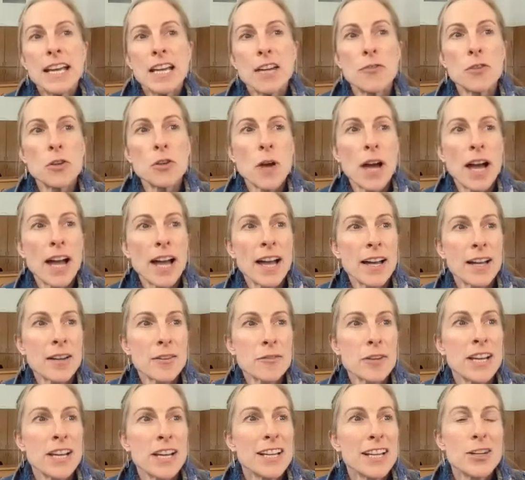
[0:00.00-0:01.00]
If you have
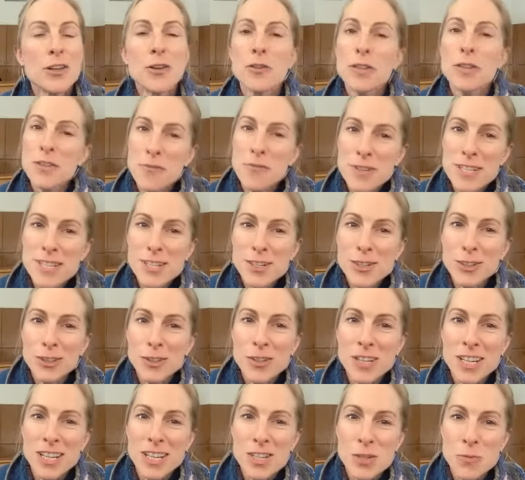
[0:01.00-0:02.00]
the physical
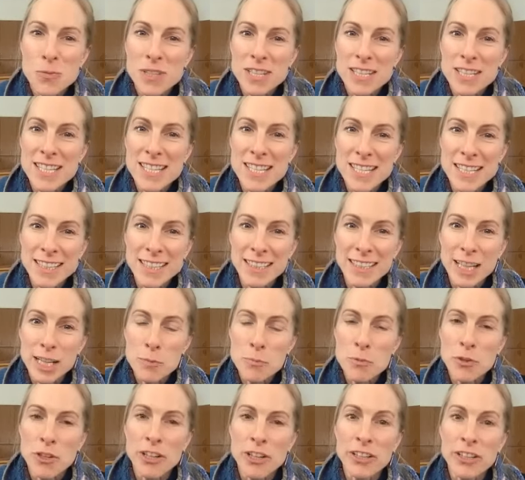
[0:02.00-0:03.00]
location with a seed
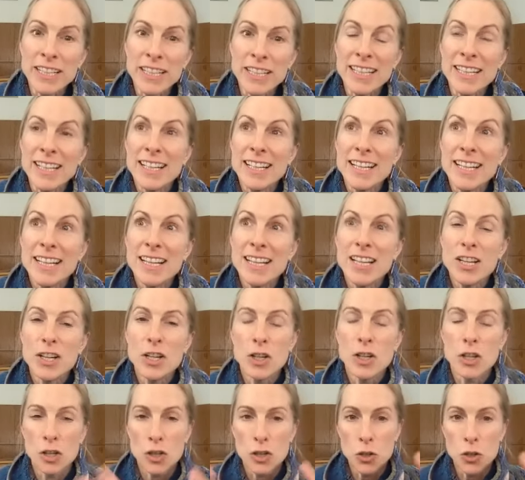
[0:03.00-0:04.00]
library,
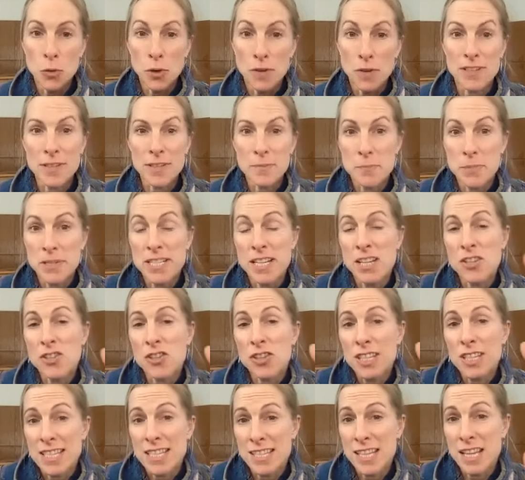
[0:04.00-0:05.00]
you have a
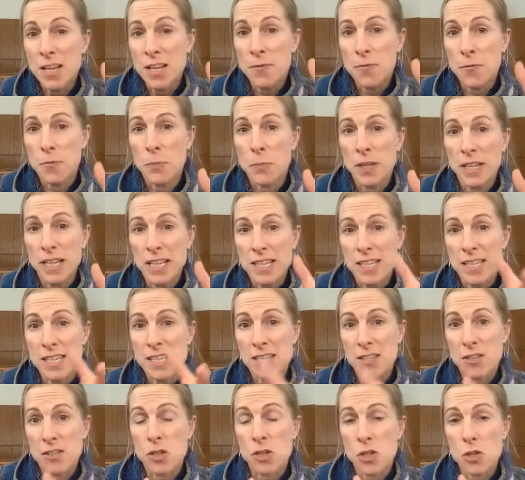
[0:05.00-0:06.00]
potentially safe
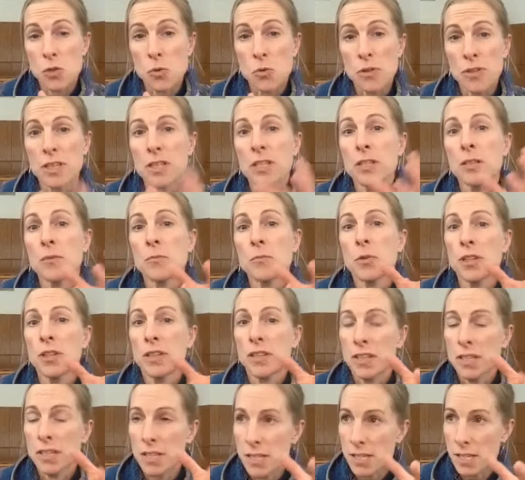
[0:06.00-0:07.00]
place to store them
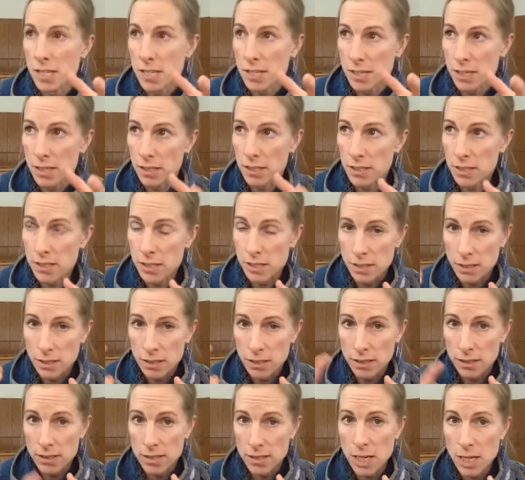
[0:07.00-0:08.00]
with consistent
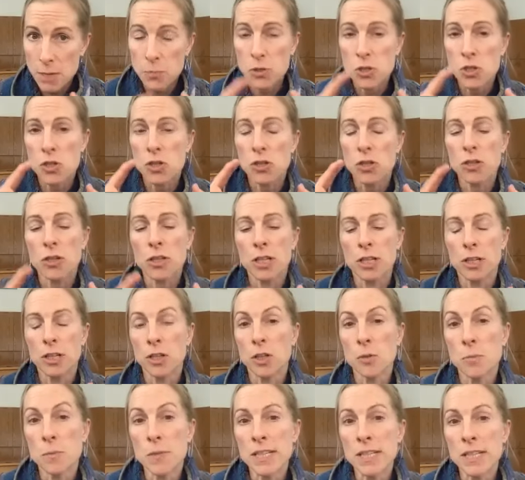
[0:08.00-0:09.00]
temperature and
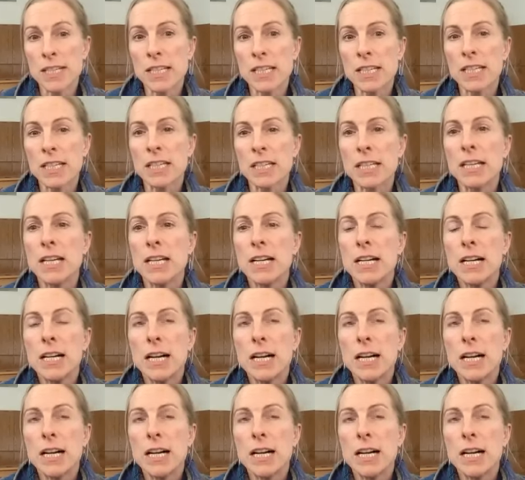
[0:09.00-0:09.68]
humidity.